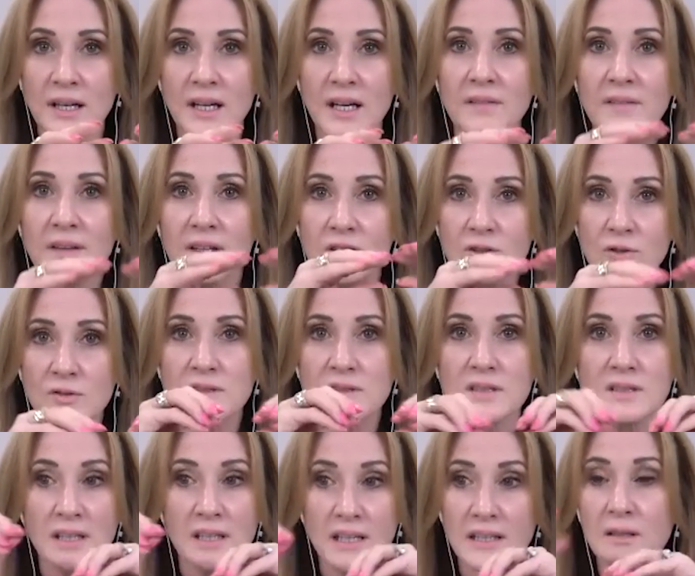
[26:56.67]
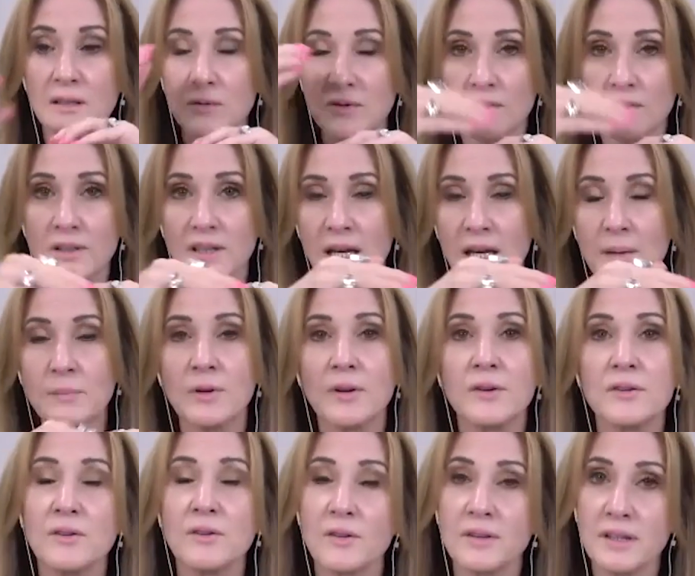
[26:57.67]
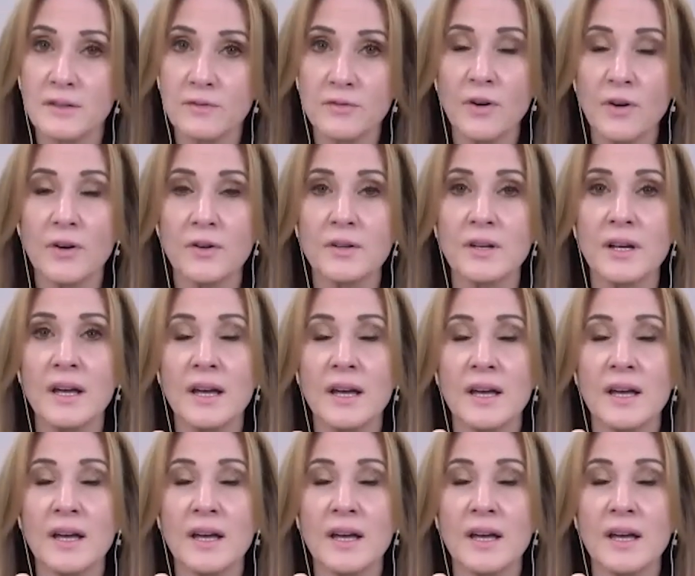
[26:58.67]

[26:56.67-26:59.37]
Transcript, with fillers: and they used it daily. It was on app loaded on their phone.